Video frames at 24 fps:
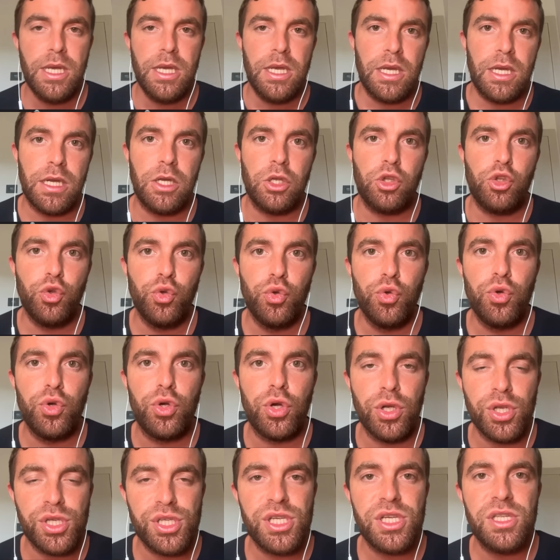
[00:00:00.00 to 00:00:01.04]
to
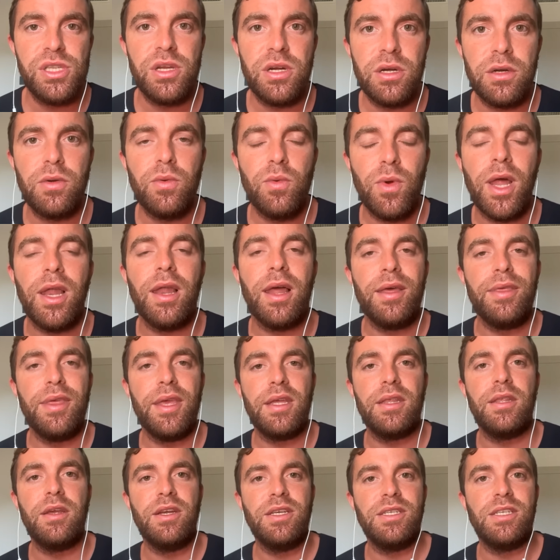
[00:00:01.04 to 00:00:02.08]
consider, well, I
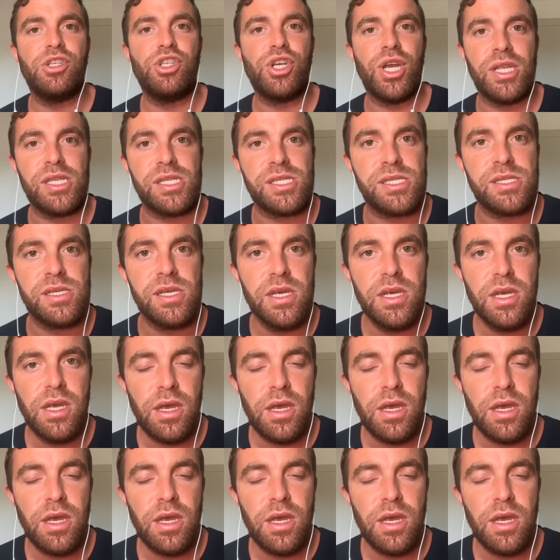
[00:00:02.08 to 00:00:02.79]
think there is a chance